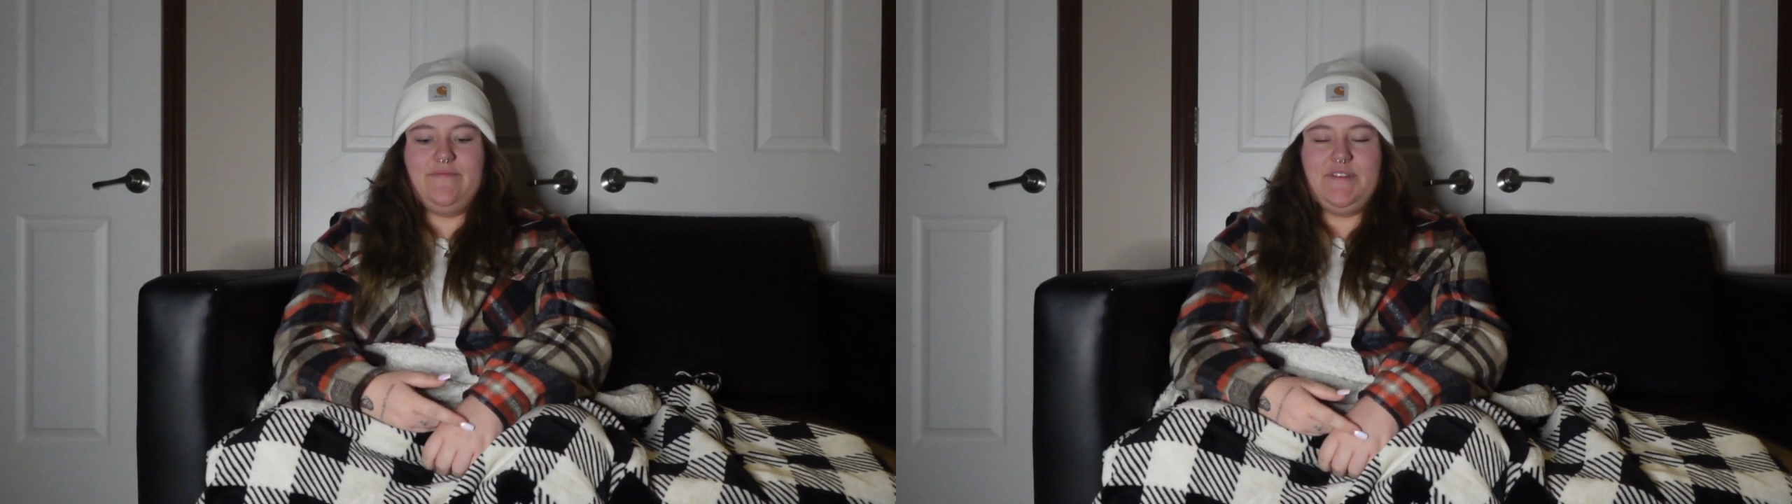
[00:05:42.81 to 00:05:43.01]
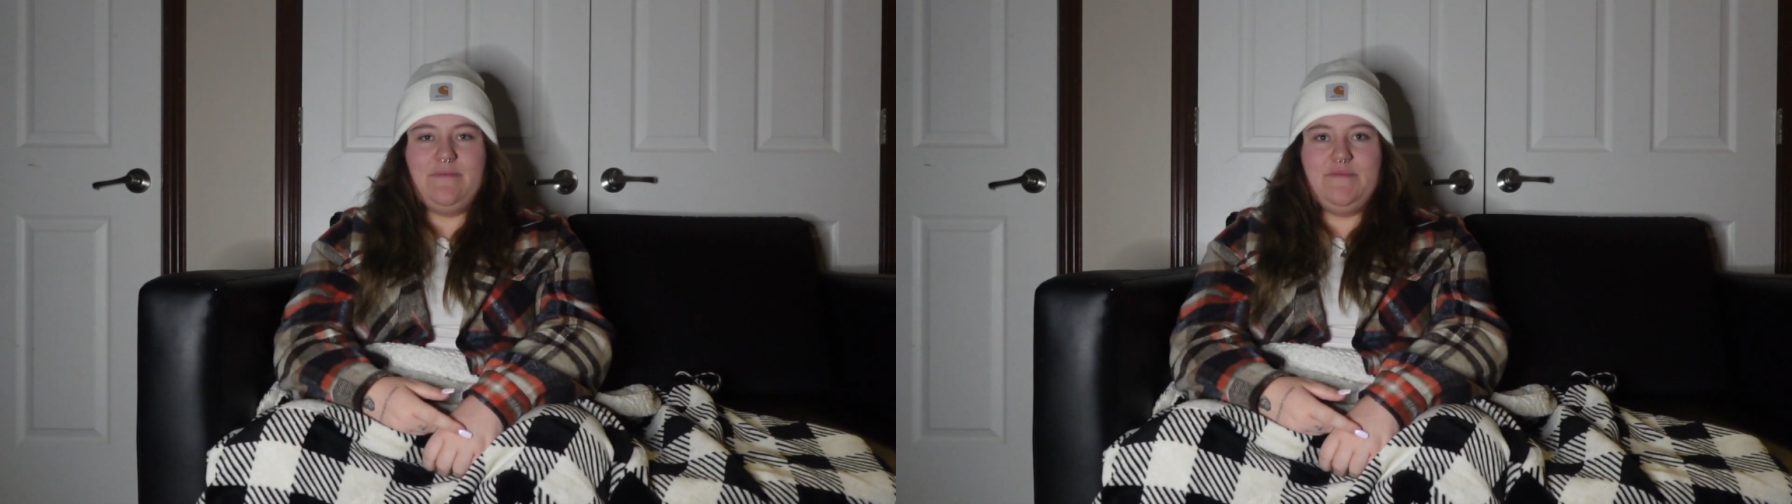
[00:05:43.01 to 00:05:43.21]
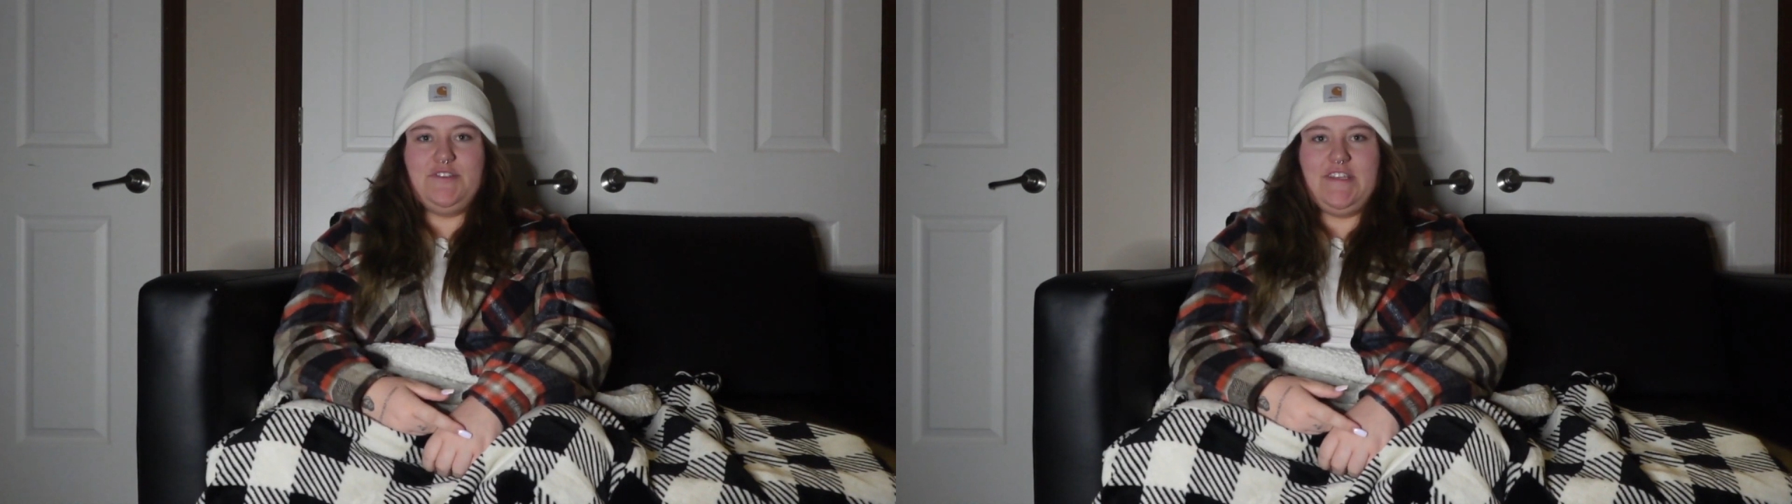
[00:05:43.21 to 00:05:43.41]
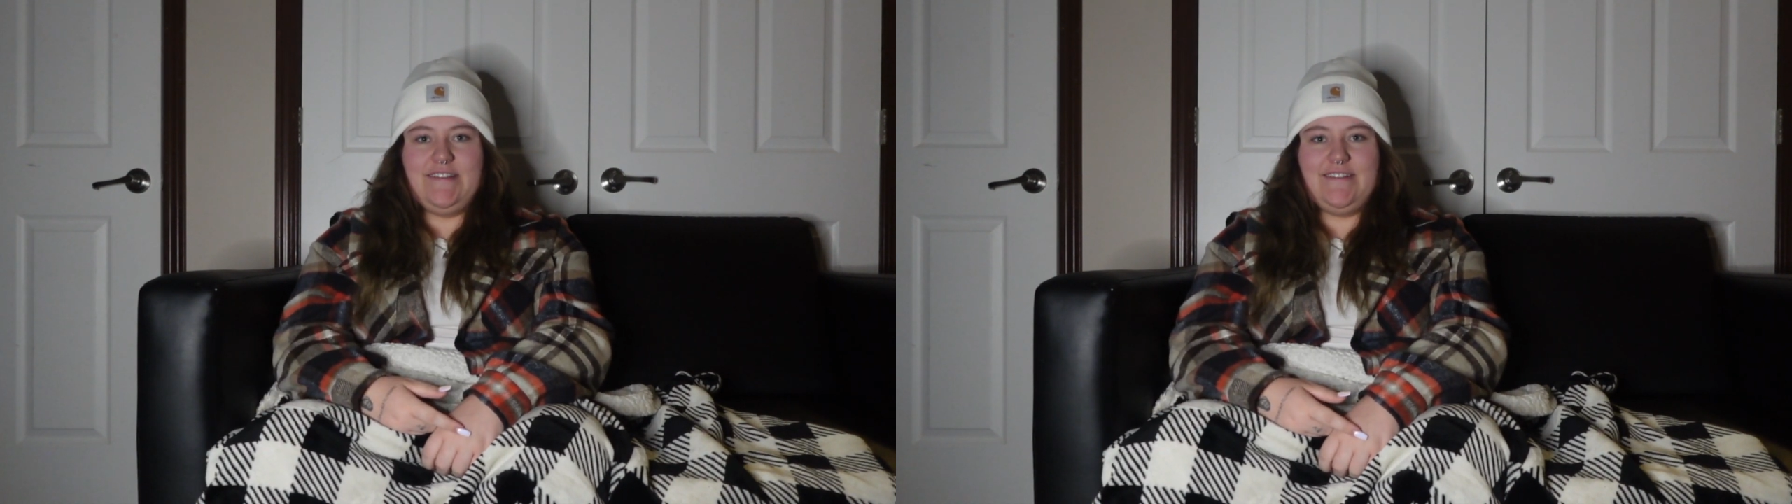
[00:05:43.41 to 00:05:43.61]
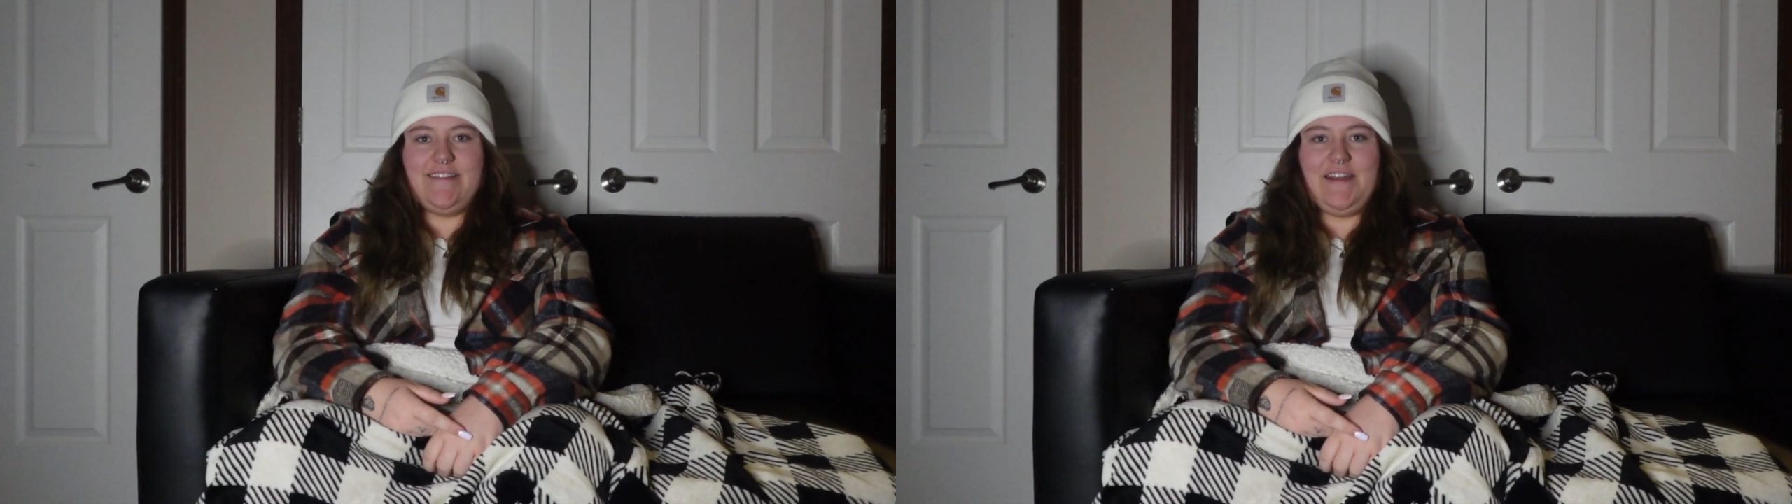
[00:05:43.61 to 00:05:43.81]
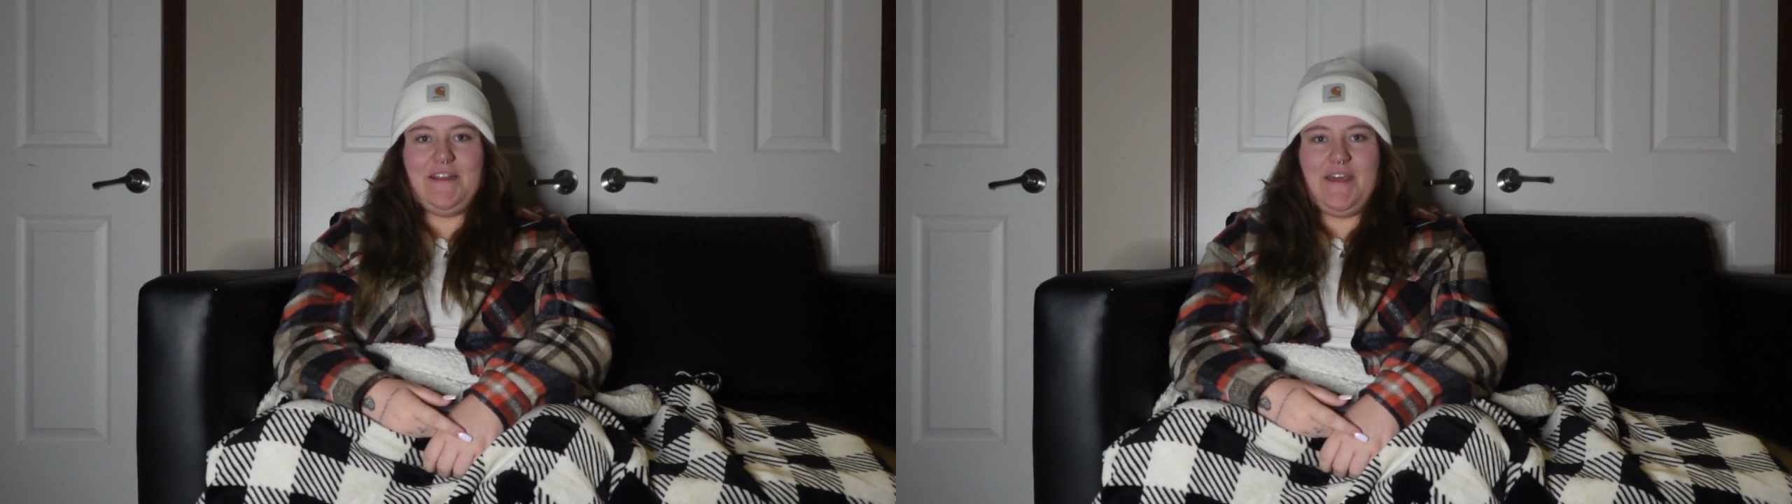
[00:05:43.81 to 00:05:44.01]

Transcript: some jeans that I